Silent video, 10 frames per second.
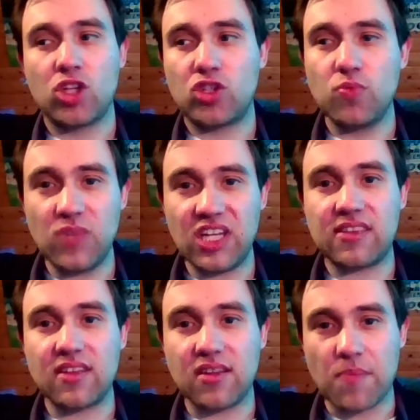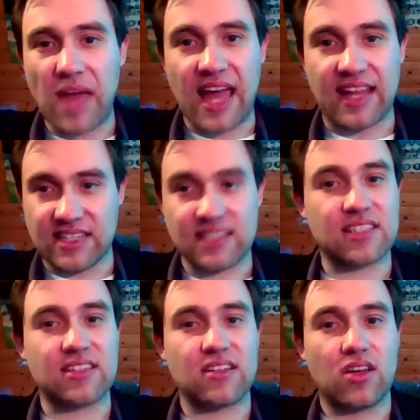to meet the
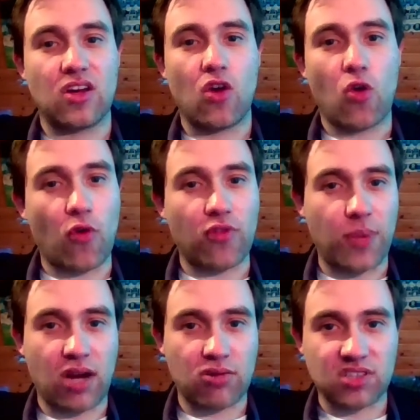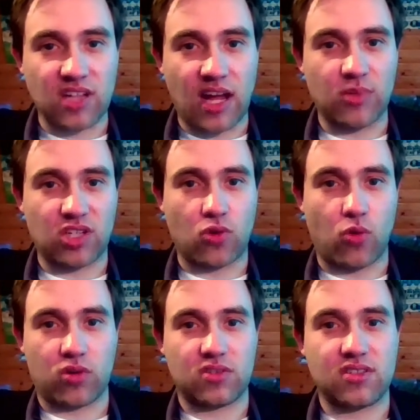demands of the Paris Climate
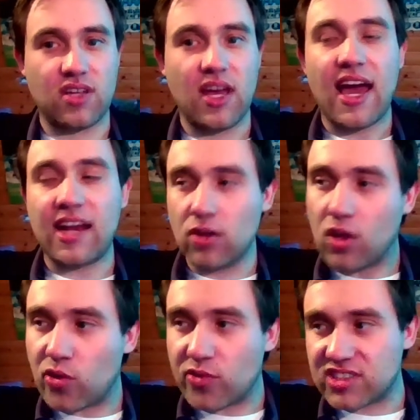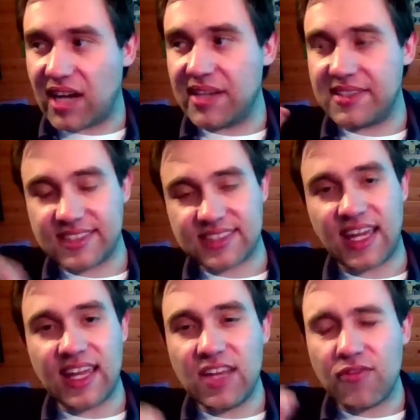Accords. And a lot of scientists
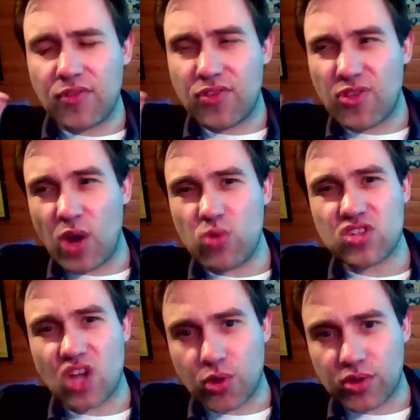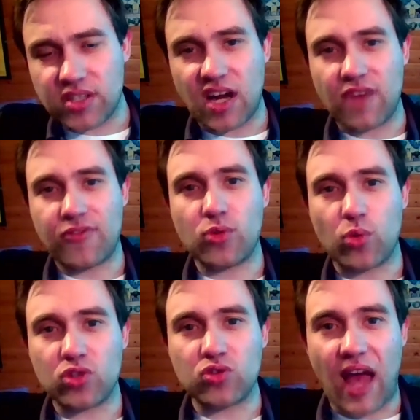say even those are not enough in
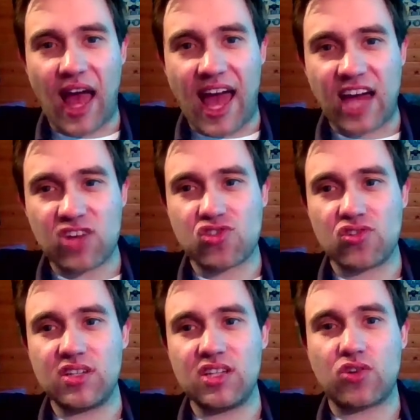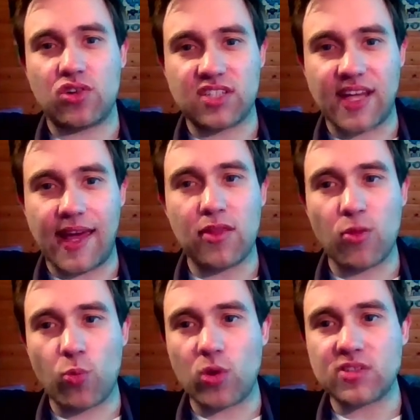order to actually curtail
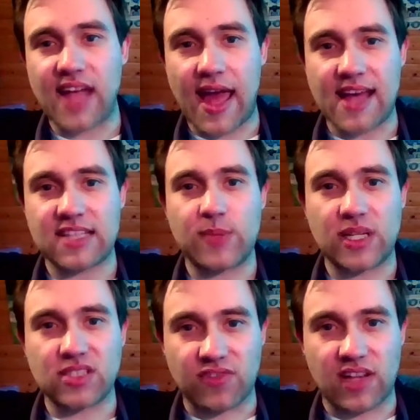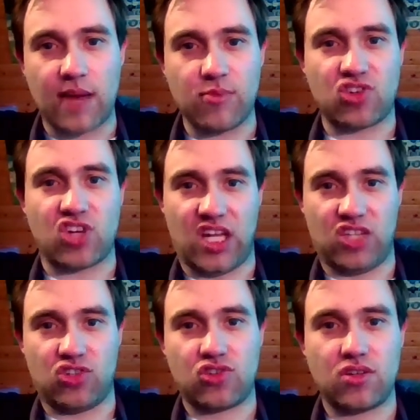the worst aspects of climate
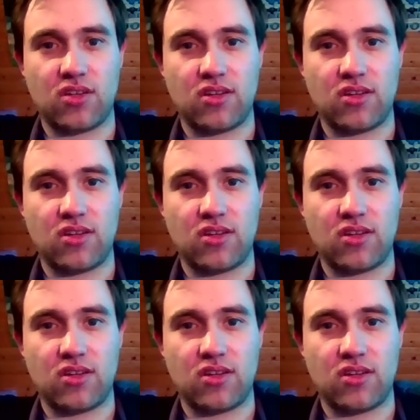change.